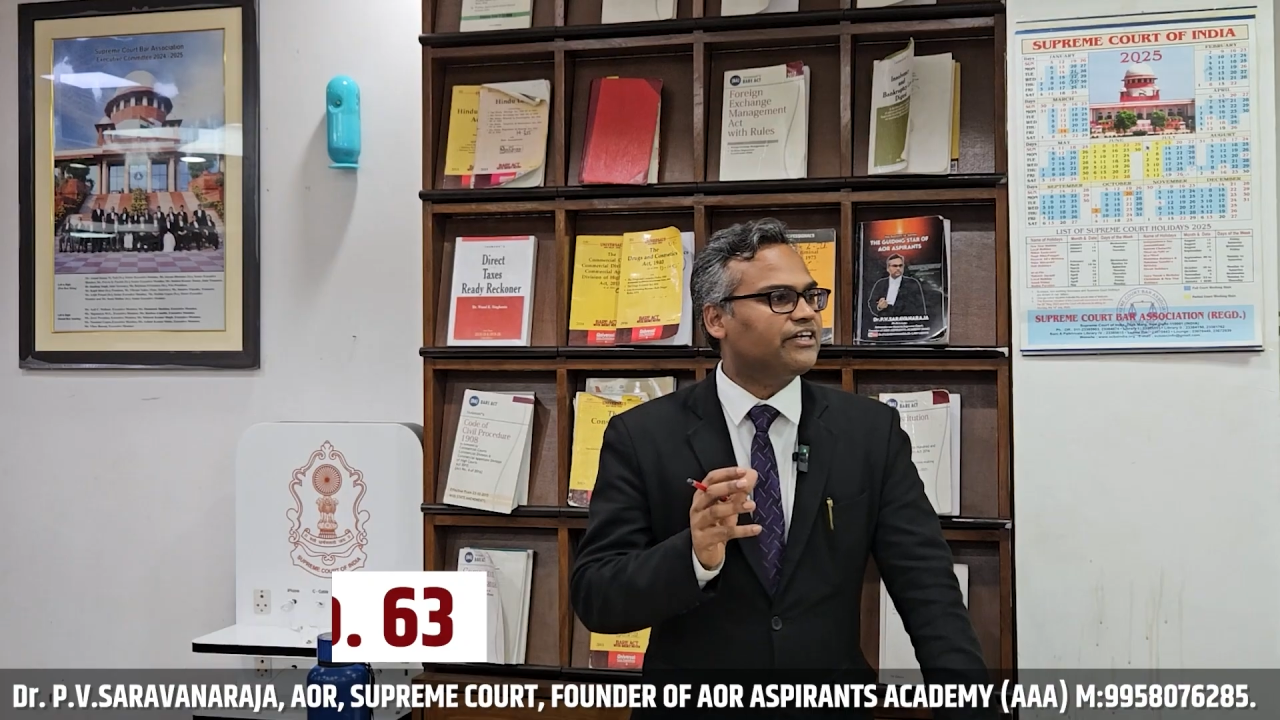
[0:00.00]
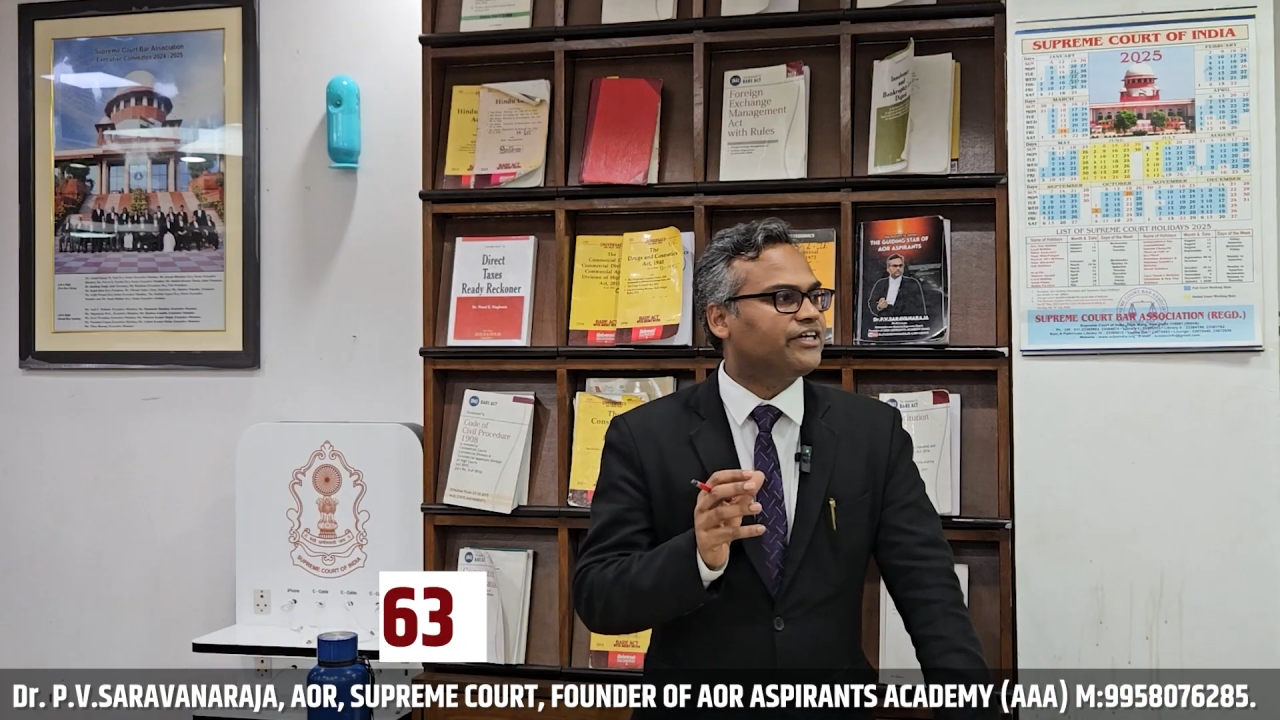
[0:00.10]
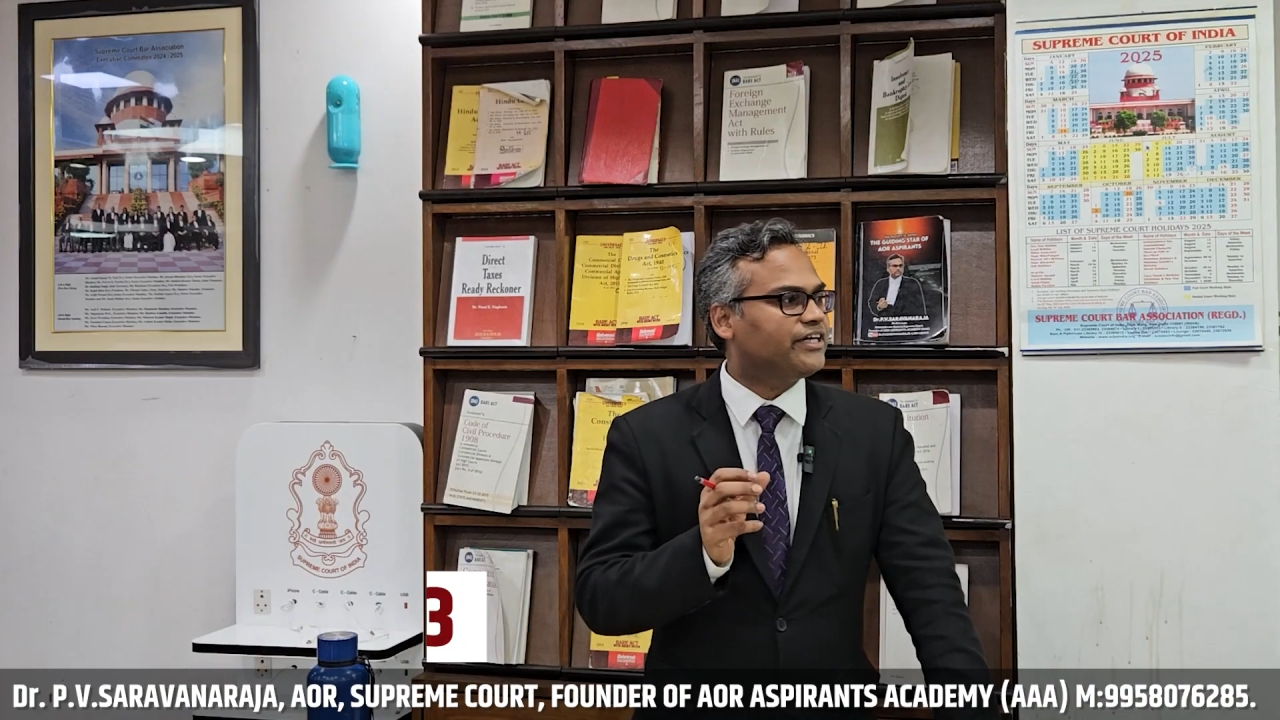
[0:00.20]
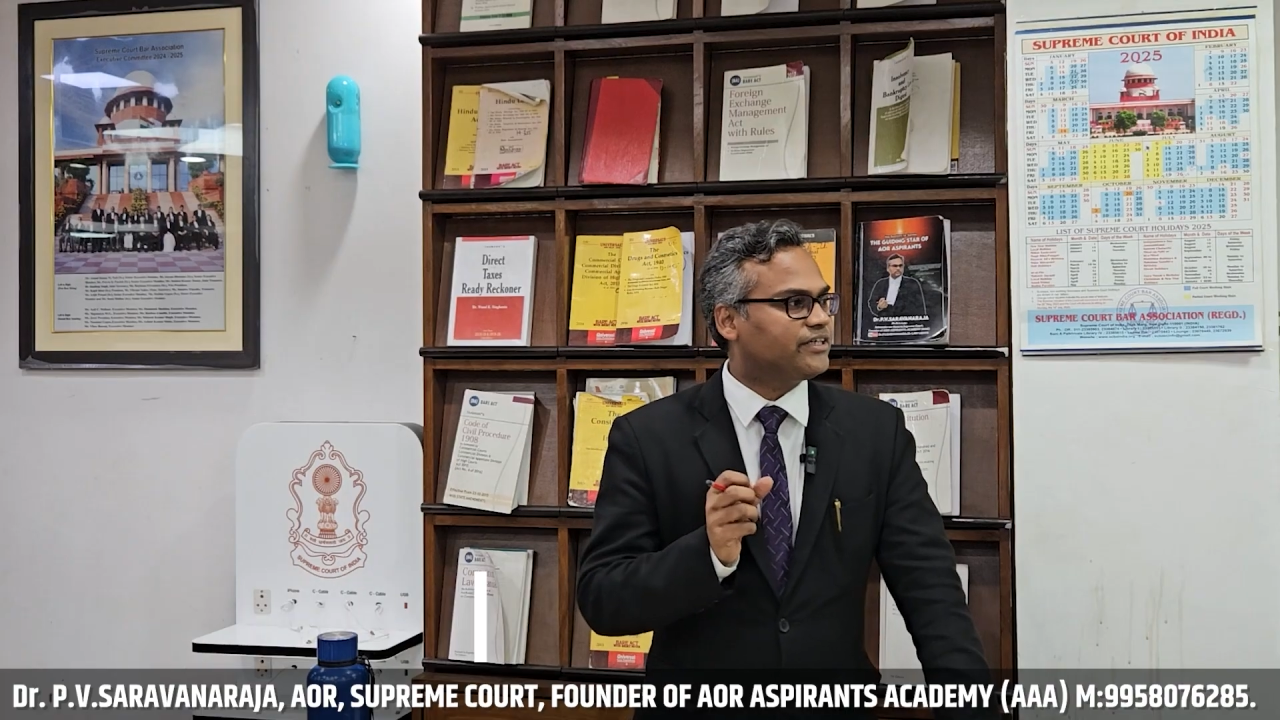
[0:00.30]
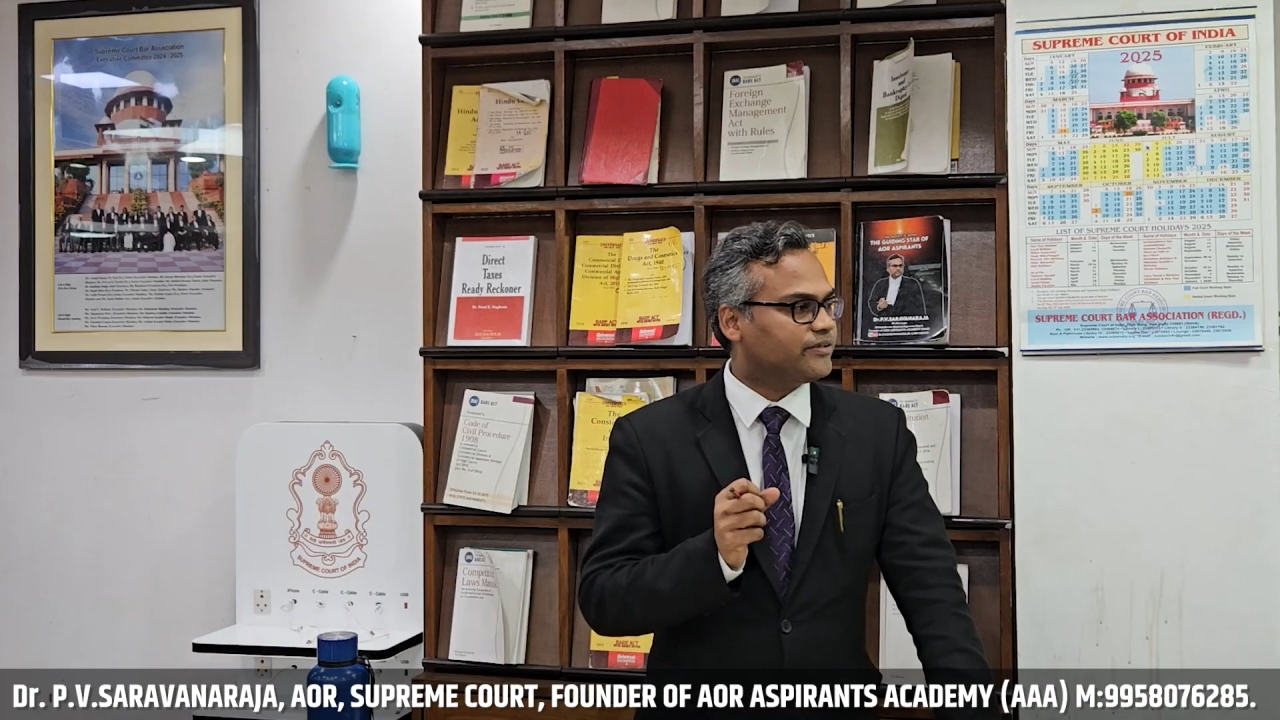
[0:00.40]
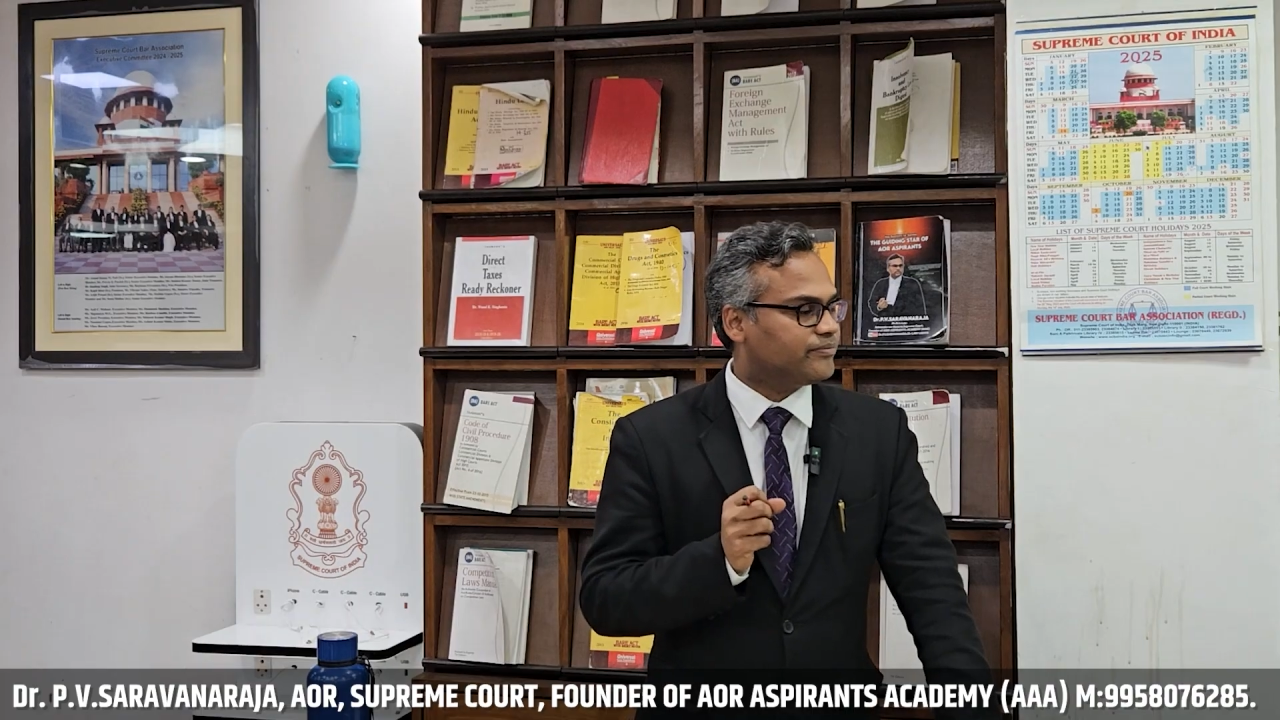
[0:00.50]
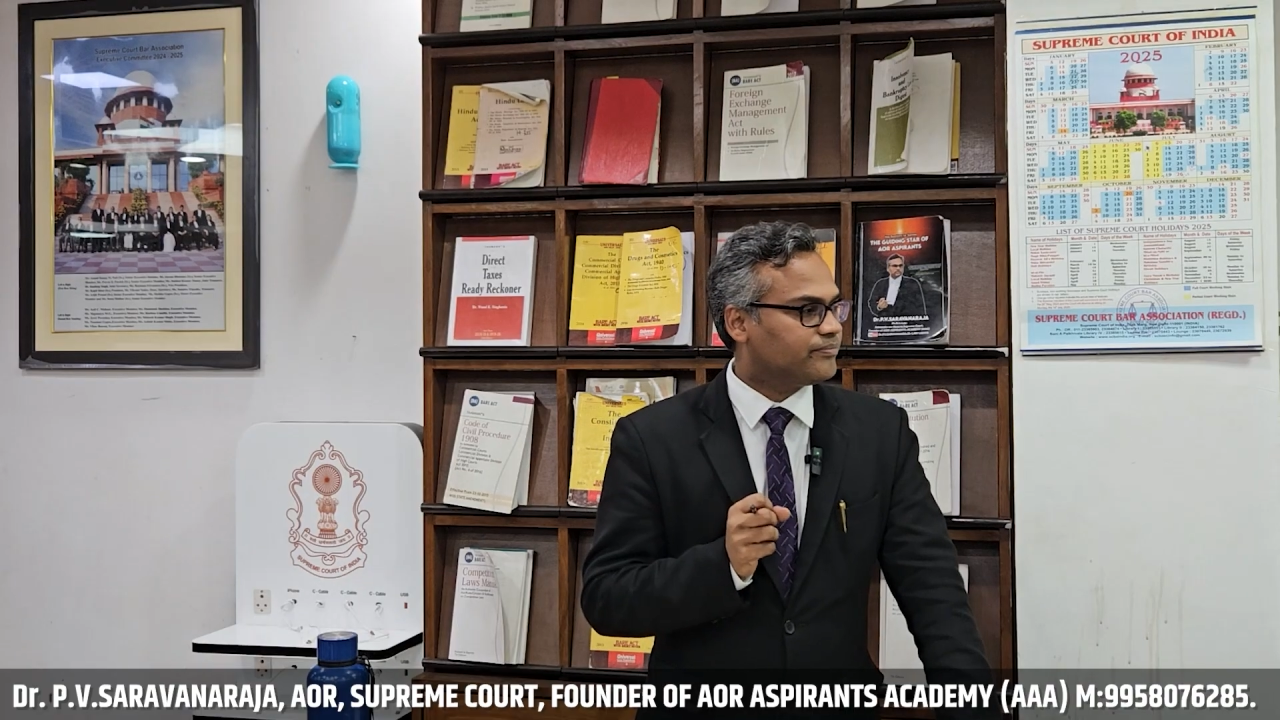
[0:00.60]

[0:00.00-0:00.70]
here